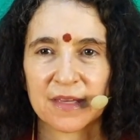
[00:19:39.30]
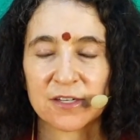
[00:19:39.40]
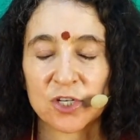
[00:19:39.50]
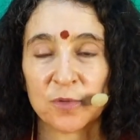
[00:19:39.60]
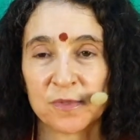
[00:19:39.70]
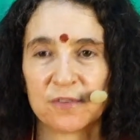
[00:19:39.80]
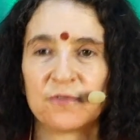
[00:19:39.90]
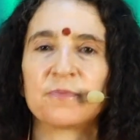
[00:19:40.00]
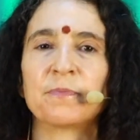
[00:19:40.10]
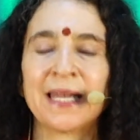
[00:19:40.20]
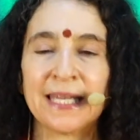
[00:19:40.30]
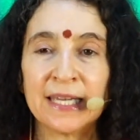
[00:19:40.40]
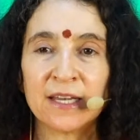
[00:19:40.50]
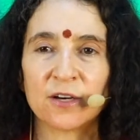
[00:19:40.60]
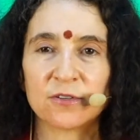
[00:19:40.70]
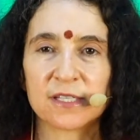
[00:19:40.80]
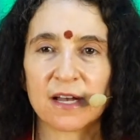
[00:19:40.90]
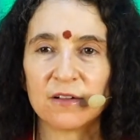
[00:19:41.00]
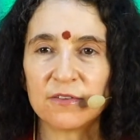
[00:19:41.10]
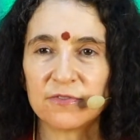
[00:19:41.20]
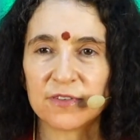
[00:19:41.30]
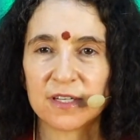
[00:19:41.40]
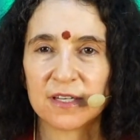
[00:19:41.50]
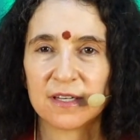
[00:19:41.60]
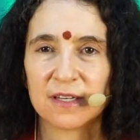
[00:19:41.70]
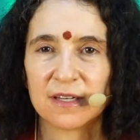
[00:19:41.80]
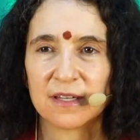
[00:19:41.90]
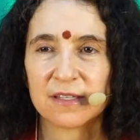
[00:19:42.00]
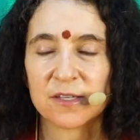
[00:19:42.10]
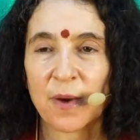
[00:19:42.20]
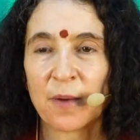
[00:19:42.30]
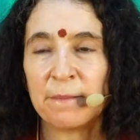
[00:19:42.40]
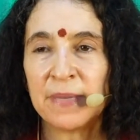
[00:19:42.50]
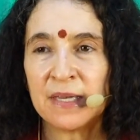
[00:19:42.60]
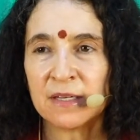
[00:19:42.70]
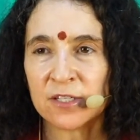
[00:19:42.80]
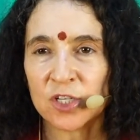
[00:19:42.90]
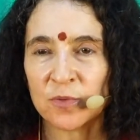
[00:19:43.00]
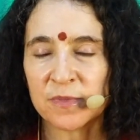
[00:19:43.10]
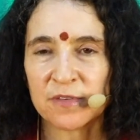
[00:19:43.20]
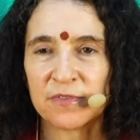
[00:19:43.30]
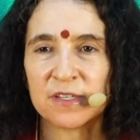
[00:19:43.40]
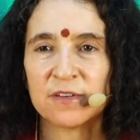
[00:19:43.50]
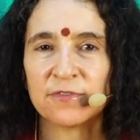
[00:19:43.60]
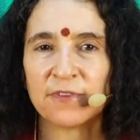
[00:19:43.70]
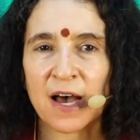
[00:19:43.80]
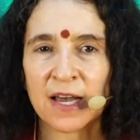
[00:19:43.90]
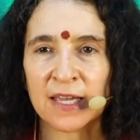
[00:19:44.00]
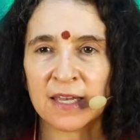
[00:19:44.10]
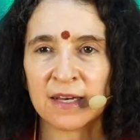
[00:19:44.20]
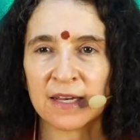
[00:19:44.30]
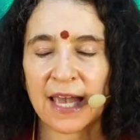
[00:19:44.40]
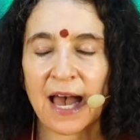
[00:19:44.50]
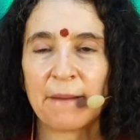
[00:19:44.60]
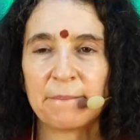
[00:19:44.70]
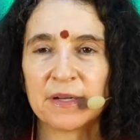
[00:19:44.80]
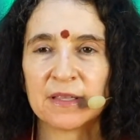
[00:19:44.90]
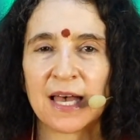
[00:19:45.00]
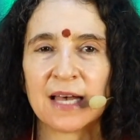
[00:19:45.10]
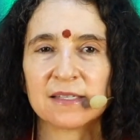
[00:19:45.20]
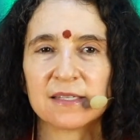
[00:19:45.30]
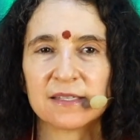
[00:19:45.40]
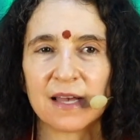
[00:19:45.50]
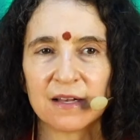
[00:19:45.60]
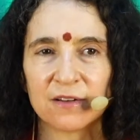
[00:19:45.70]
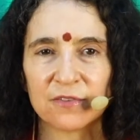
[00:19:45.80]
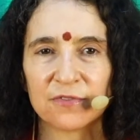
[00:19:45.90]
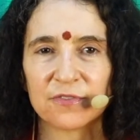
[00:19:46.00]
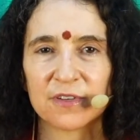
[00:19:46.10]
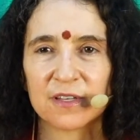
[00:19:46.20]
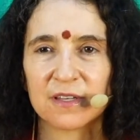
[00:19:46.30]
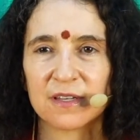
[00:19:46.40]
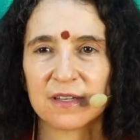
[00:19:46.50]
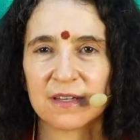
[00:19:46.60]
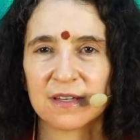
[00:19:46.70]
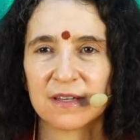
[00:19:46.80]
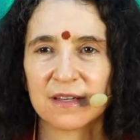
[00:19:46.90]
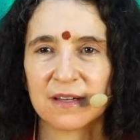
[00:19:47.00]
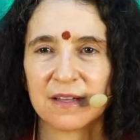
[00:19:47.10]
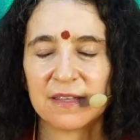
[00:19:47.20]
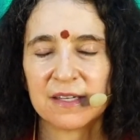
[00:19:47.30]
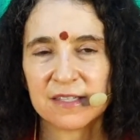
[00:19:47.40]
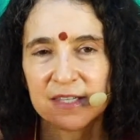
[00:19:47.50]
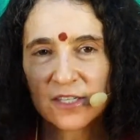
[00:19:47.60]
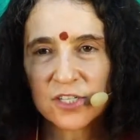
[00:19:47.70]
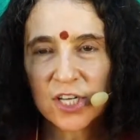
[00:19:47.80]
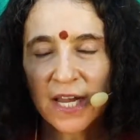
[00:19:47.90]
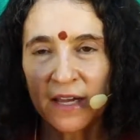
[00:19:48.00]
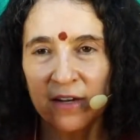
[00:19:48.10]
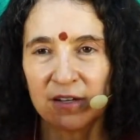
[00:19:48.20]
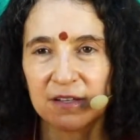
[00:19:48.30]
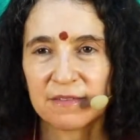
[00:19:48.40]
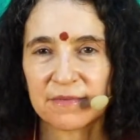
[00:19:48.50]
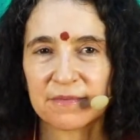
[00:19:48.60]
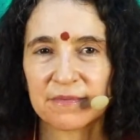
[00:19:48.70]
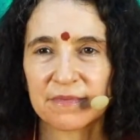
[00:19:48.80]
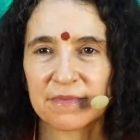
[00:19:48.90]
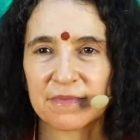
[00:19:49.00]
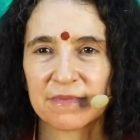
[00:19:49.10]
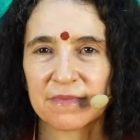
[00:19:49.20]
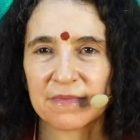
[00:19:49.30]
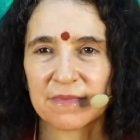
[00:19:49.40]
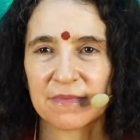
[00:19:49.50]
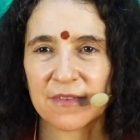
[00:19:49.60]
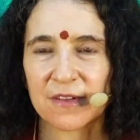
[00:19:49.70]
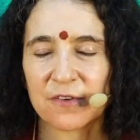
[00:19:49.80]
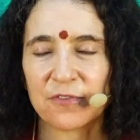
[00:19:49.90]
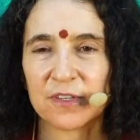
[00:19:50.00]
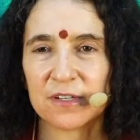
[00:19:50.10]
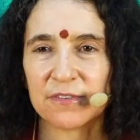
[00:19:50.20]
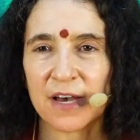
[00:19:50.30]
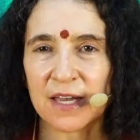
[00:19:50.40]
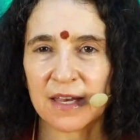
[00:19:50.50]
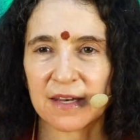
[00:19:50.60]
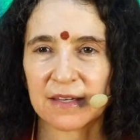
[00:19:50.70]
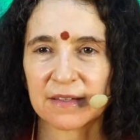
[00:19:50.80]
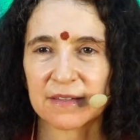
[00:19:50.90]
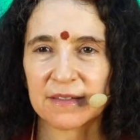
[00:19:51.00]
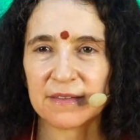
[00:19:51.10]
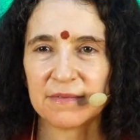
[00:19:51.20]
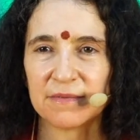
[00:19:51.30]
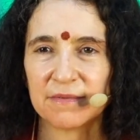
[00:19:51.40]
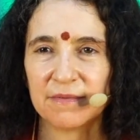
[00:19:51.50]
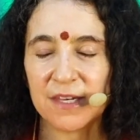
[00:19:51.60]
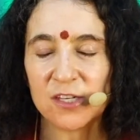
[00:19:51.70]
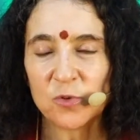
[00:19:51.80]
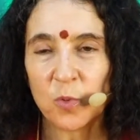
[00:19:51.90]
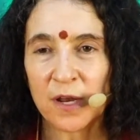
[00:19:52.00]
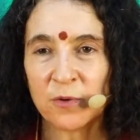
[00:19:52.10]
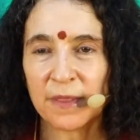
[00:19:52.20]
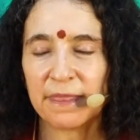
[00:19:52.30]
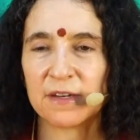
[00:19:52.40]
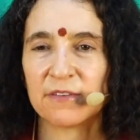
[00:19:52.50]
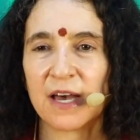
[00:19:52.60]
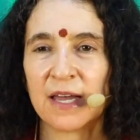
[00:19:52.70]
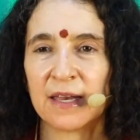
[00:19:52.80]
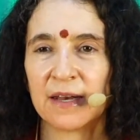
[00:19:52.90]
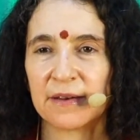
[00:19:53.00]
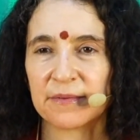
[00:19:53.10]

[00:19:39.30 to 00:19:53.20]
In terms of my ego self, it's about me in terms of the divine, capital S self, that is this channel for the divine, that is one with the divine.